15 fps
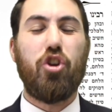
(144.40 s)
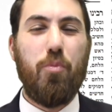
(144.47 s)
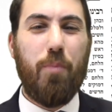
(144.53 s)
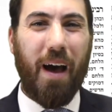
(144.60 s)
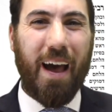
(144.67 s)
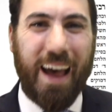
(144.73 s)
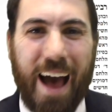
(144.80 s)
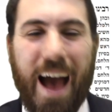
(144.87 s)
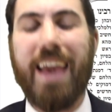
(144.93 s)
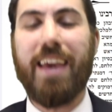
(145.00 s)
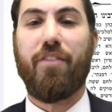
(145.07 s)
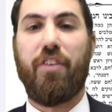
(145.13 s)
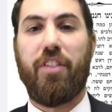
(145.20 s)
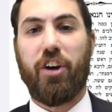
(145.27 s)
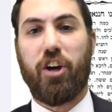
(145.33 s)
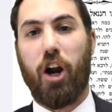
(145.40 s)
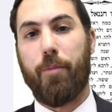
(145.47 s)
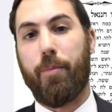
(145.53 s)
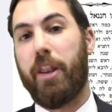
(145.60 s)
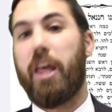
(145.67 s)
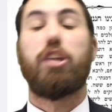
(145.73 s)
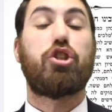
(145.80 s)
Mechayev in the the
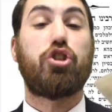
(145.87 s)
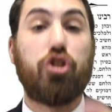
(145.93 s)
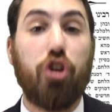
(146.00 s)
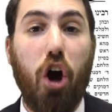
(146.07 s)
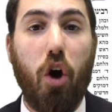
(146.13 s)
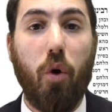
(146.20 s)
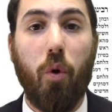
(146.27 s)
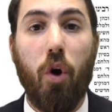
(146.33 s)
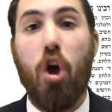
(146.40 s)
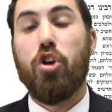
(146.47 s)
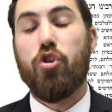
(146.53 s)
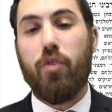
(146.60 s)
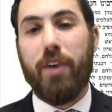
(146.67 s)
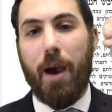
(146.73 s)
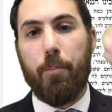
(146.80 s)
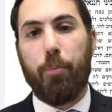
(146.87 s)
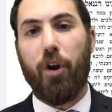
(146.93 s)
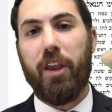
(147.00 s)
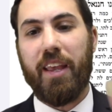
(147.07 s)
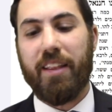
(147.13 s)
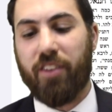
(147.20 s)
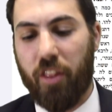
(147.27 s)
karban. It's true. You can't
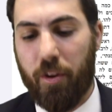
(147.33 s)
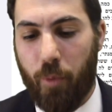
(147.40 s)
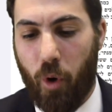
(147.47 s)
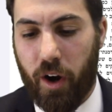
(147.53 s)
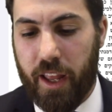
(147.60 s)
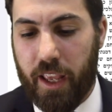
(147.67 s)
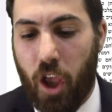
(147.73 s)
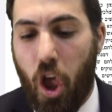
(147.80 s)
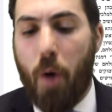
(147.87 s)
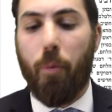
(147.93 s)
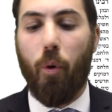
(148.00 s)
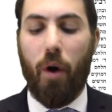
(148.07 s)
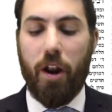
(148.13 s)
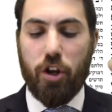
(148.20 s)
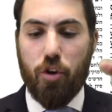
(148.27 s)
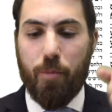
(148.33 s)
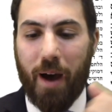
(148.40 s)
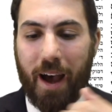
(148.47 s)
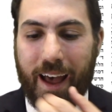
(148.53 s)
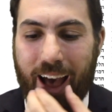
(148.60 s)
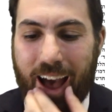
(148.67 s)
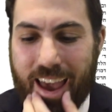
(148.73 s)
bring it till the morning. But when are you
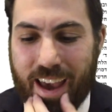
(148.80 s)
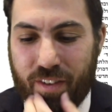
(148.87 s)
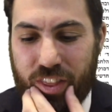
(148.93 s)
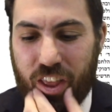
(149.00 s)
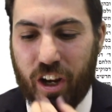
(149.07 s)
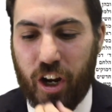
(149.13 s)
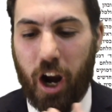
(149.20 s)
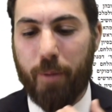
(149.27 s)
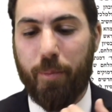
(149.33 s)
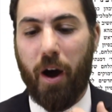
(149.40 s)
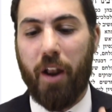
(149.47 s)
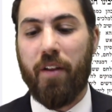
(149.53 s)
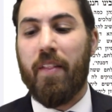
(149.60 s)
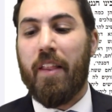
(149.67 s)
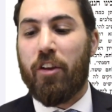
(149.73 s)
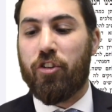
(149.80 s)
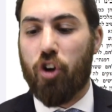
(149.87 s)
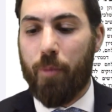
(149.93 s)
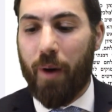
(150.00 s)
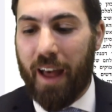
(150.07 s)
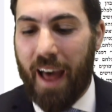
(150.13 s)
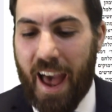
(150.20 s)
mechayiv in the karban? You're
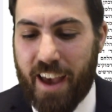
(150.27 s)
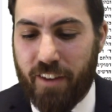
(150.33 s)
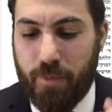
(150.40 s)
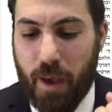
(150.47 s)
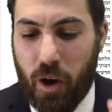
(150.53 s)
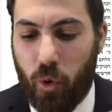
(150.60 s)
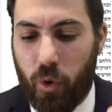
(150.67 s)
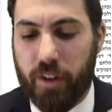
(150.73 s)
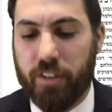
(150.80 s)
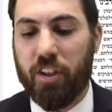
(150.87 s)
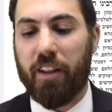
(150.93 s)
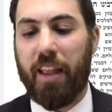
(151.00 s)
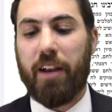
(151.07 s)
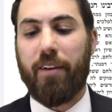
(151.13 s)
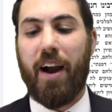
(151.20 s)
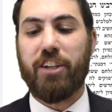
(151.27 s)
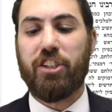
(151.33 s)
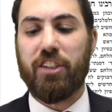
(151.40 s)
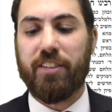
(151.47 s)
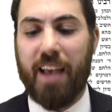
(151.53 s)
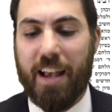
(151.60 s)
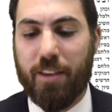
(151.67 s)
mechayiv meurta, like
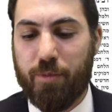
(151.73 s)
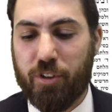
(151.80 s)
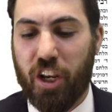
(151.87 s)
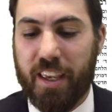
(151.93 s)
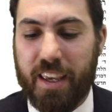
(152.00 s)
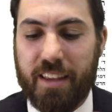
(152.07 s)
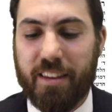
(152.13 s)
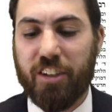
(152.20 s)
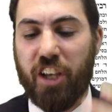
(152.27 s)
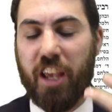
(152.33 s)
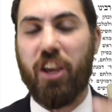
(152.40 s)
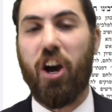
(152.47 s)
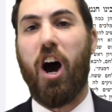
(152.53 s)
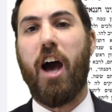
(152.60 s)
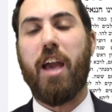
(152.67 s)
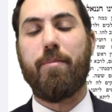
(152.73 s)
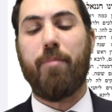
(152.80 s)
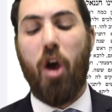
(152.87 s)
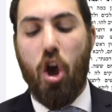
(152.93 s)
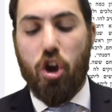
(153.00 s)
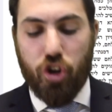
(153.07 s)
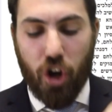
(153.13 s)
Rashi says, Mishakidash Hayoim.
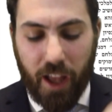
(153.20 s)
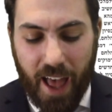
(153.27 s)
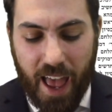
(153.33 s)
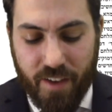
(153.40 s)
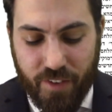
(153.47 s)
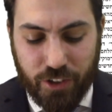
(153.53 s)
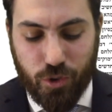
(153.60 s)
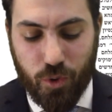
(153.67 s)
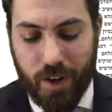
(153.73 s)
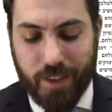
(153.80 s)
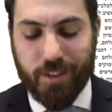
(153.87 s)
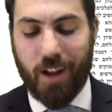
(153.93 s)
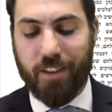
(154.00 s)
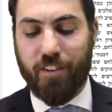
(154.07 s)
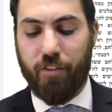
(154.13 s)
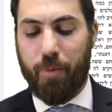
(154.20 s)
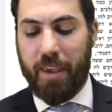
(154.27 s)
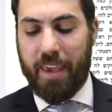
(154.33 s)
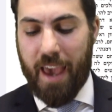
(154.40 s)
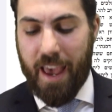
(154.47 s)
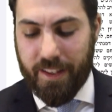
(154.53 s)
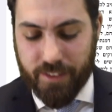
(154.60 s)
You're chayiv as soon as Yantav
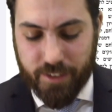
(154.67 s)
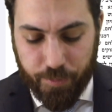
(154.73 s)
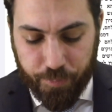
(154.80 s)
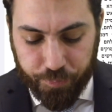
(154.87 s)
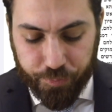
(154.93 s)
begins.